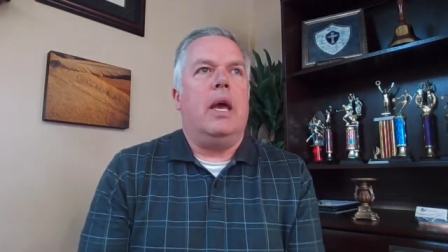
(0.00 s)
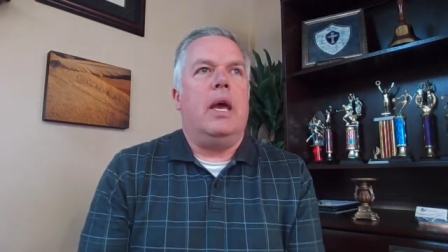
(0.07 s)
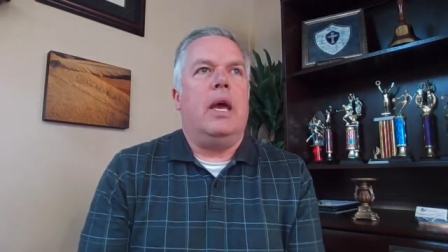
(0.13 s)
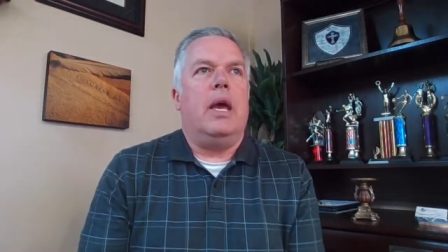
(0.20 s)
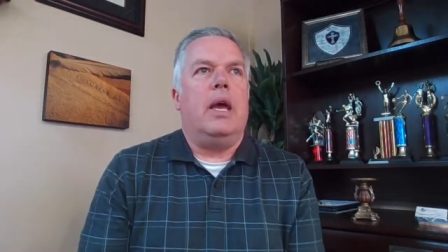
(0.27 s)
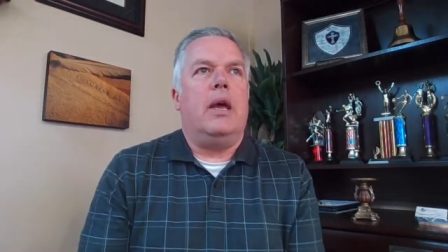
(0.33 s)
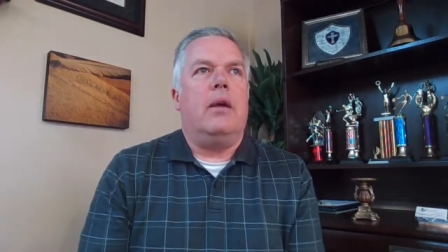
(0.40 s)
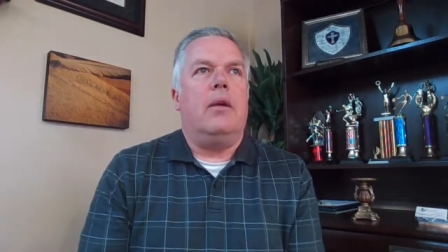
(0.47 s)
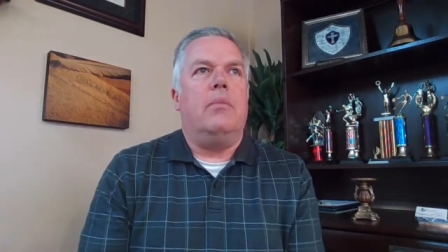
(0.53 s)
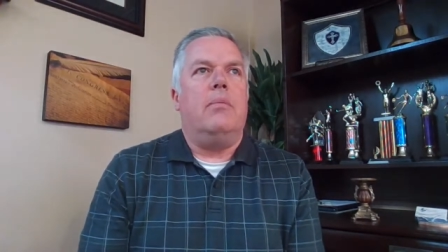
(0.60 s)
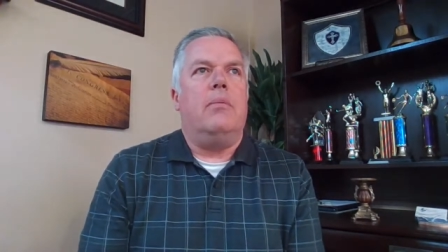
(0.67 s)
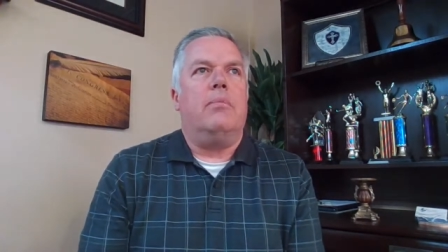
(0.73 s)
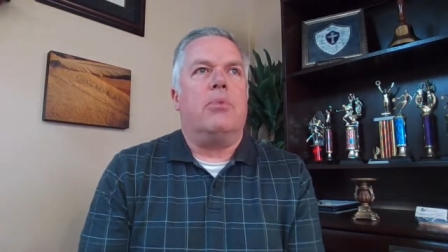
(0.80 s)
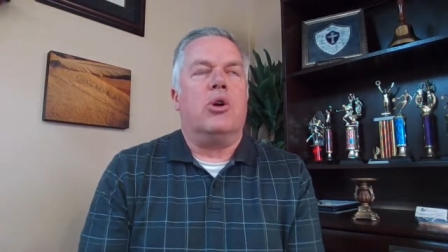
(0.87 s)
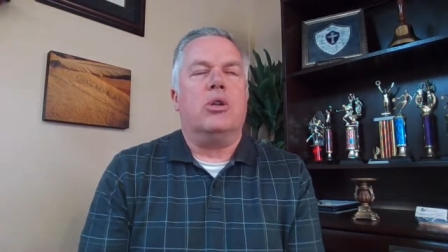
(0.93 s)
a
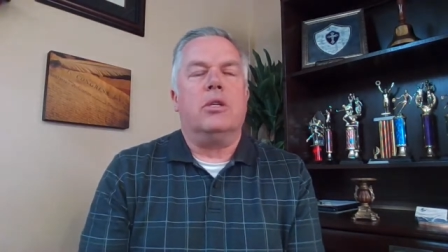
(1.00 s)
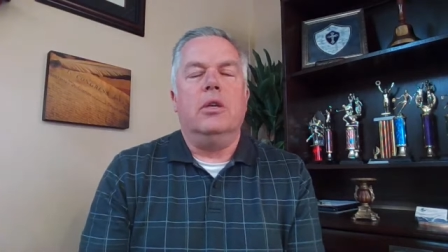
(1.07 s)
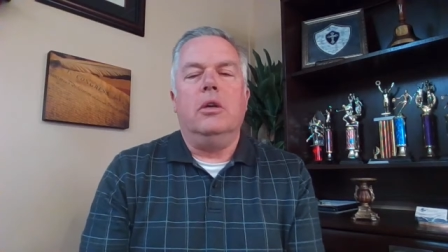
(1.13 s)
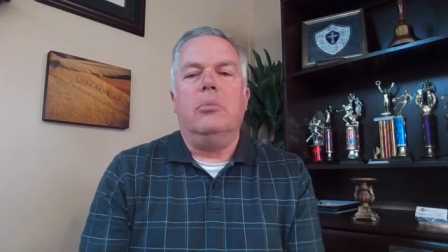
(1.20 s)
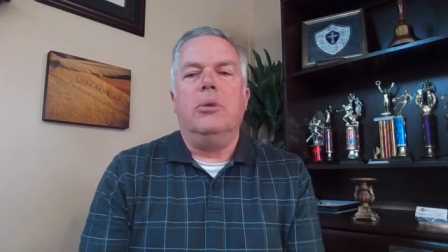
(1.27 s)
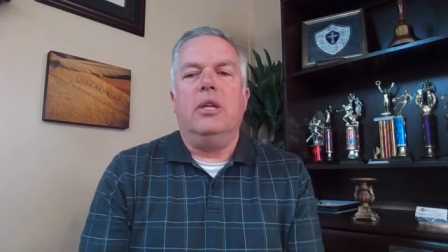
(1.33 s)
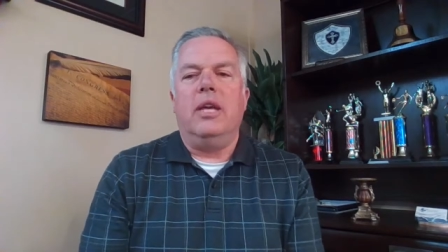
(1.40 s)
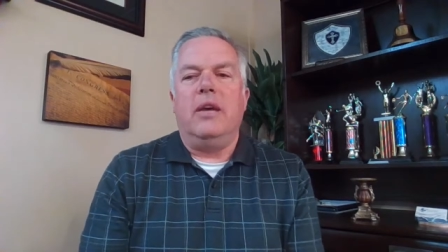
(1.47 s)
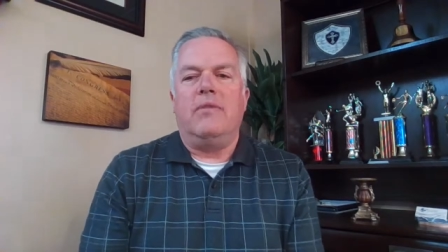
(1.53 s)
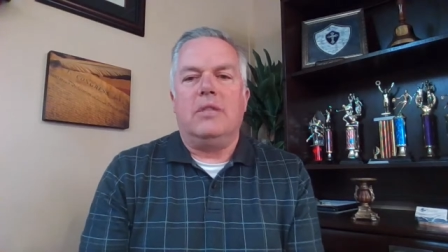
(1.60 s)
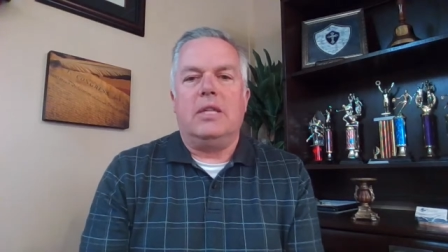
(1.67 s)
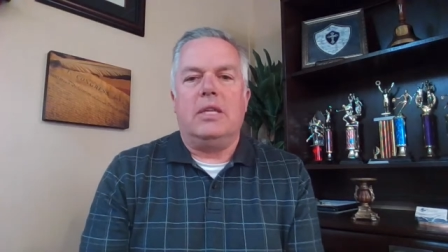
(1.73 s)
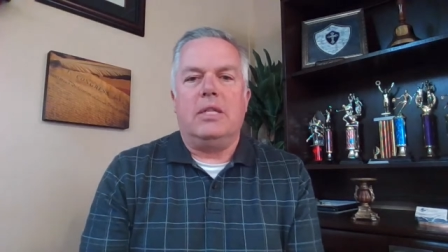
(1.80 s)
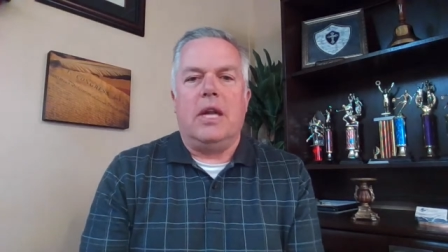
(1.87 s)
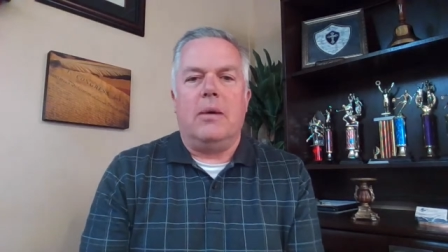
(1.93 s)
personal
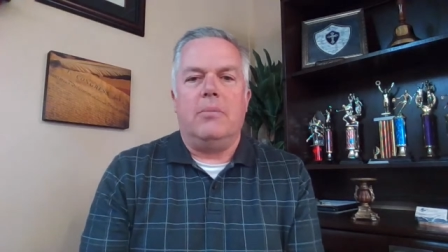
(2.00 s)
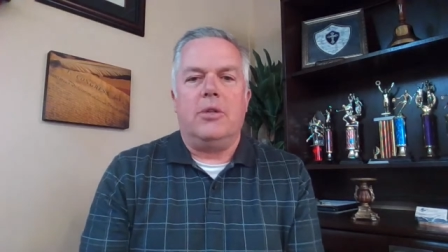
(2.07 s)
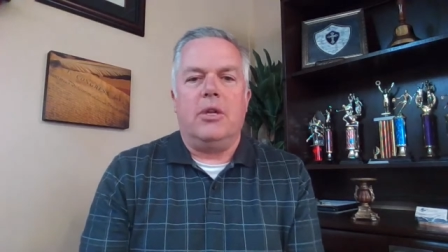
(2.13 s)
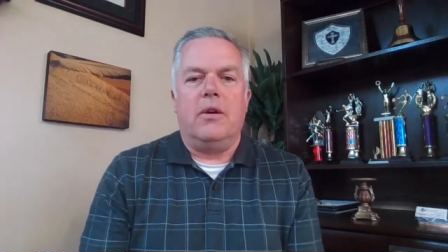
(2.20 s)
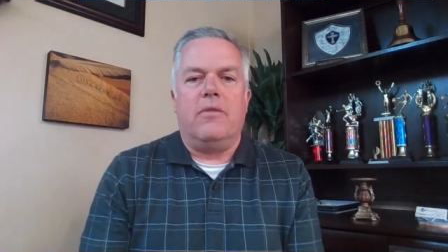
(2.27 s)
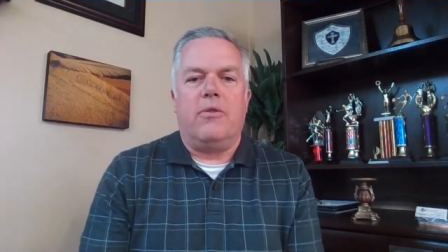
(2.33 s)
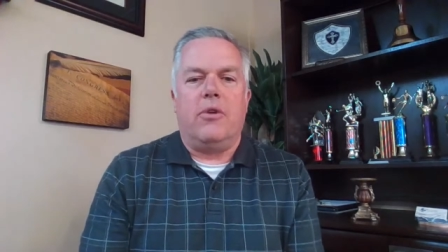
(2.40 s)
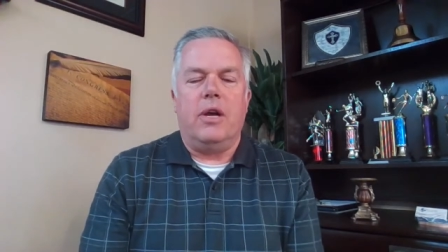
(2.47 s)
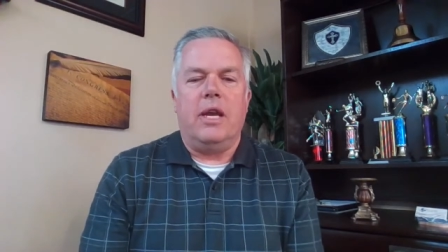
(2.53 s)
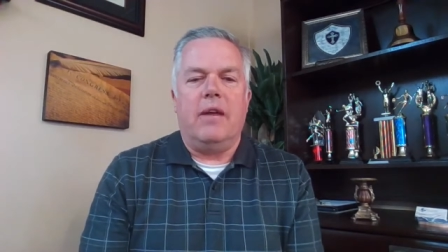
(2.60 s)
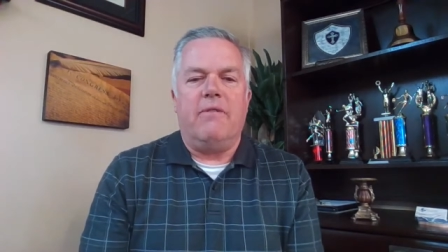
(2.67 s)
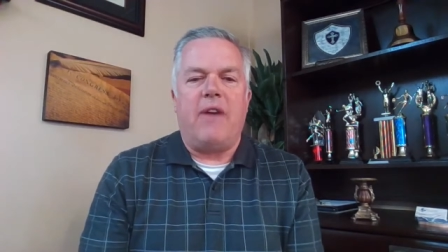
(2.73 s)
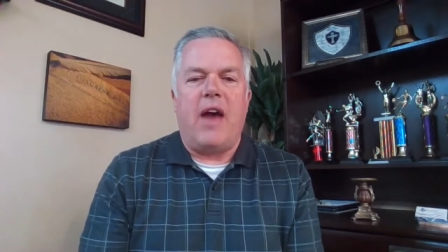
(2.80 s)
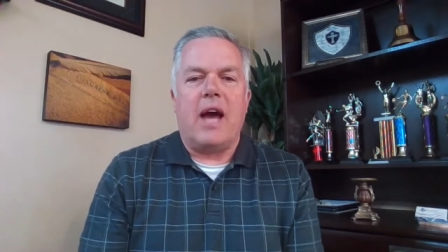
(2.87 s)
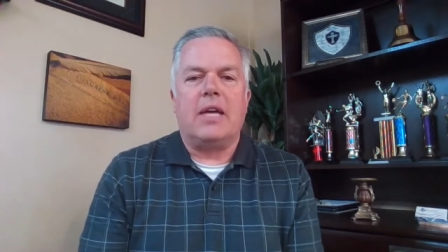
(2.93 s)
beliefs exemption for
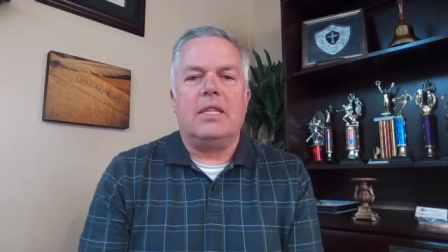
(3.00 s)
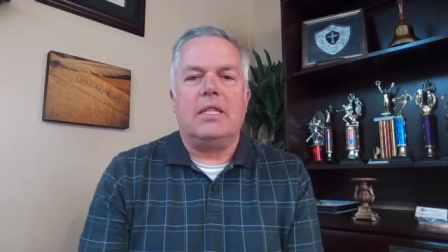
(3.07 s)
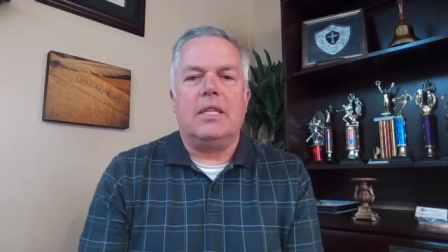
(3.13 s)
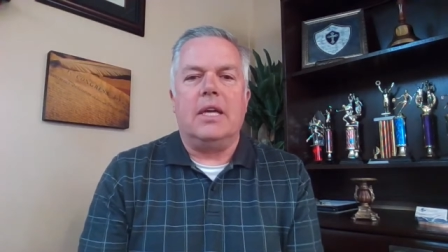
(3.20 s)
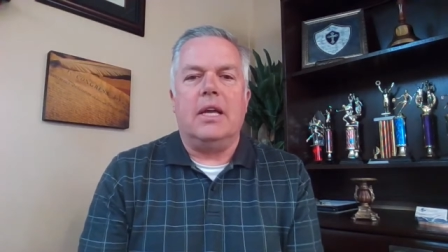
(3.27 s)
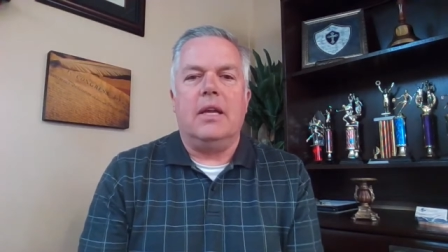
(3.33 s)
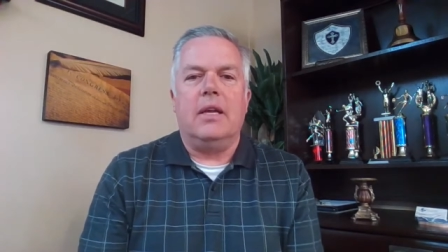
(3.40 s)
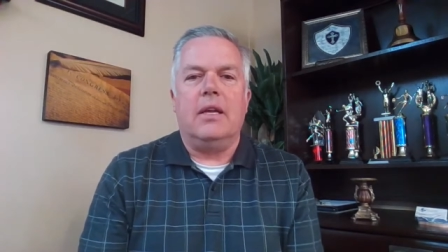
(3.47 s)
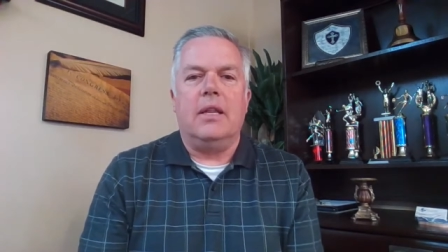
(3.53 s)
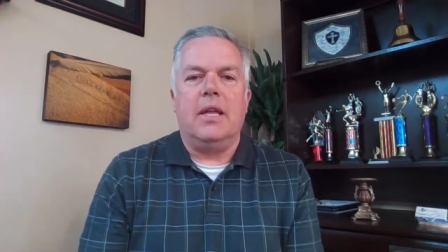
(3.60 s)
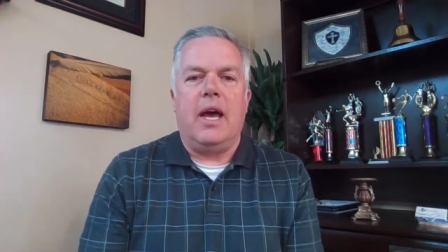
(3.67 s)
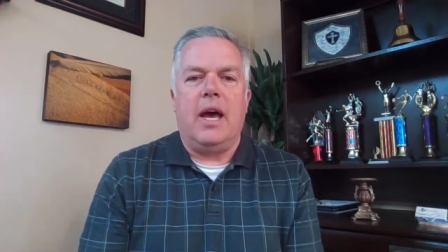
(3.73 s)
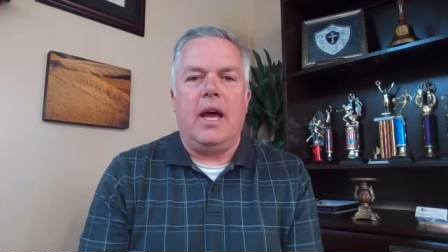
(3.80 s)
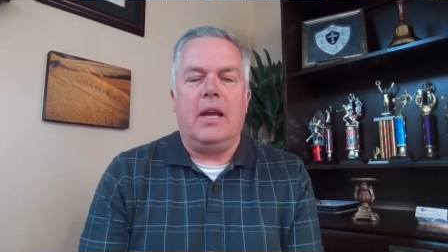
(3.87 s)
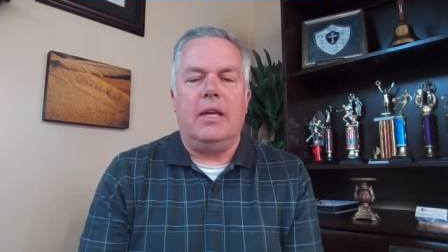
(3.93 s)
any vaccine
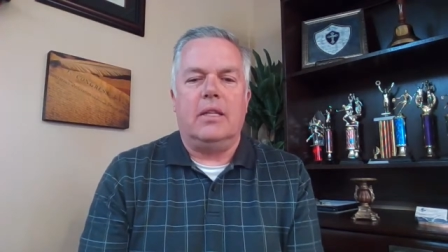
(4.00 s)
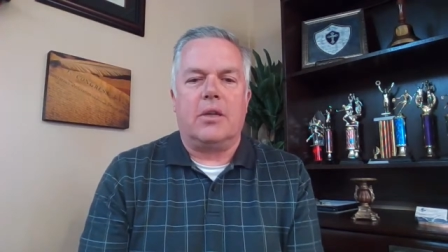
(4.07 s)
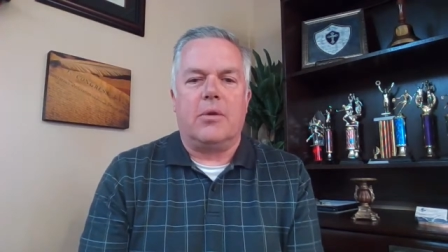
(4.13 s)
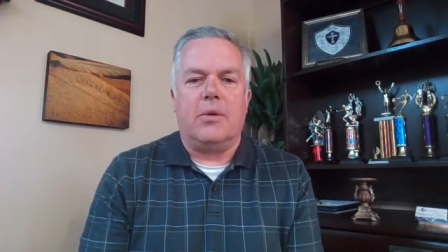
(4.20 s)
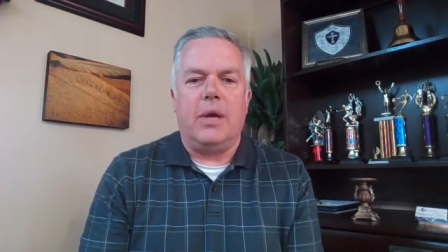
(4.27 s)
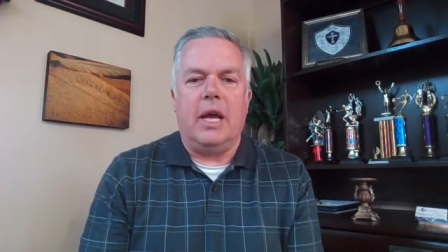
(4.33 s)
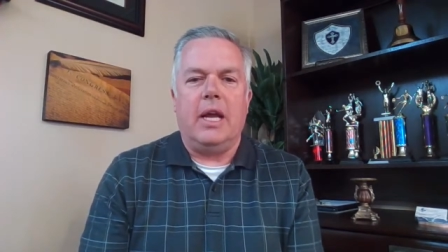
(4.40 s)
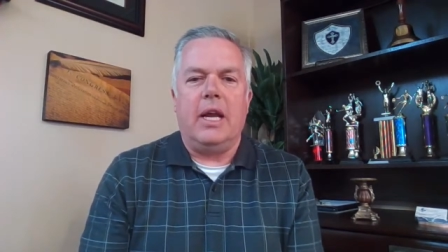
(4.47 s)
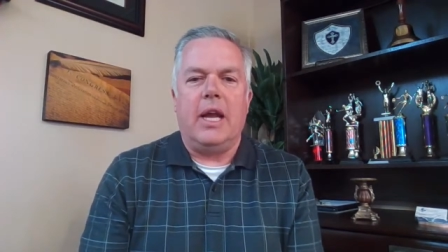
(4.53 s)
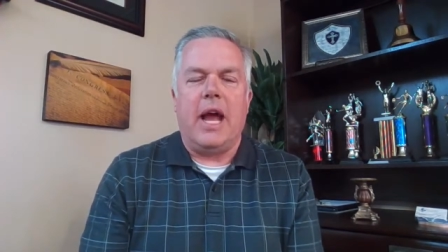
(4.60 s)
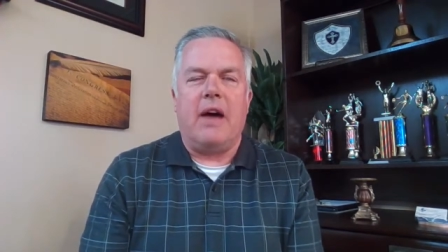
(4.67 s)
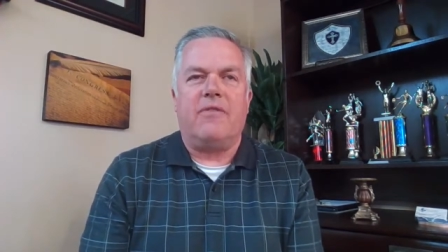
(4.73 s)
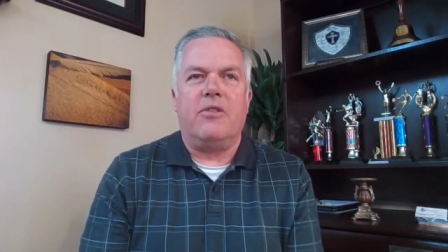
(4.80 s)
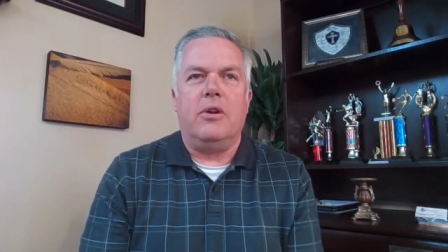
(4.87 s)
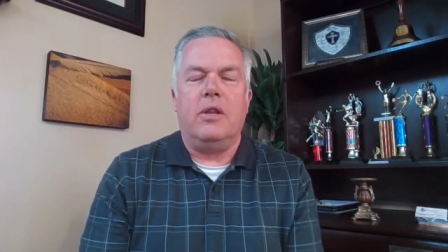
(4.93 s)
that is created
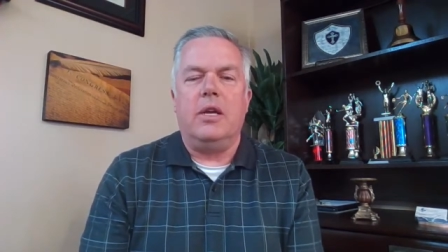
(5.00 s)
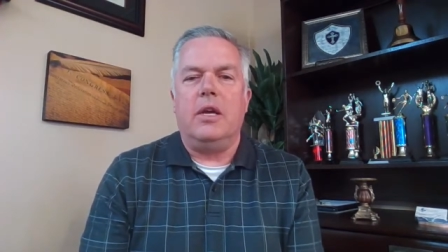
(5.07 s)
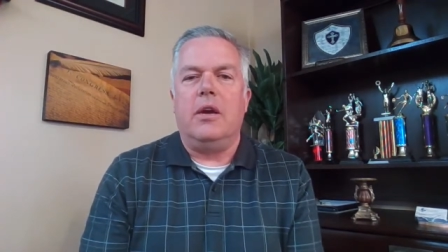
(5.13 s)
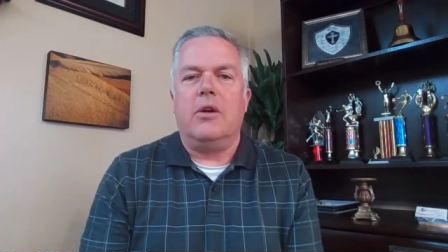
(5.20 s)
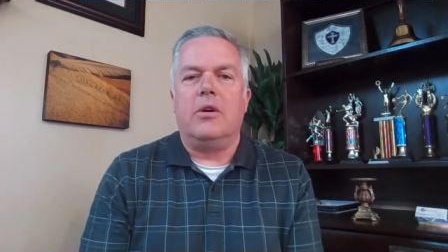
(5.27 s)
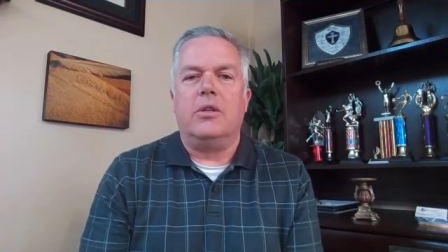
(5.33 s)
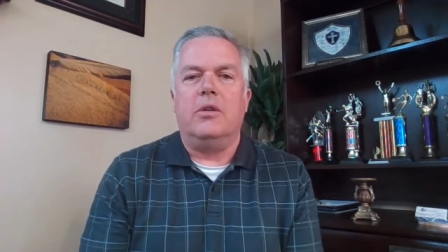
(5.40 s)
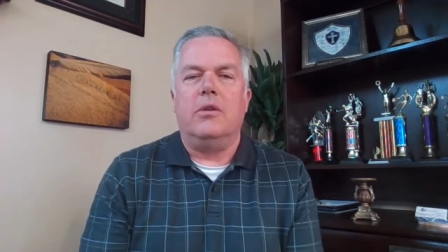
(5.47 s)
after the year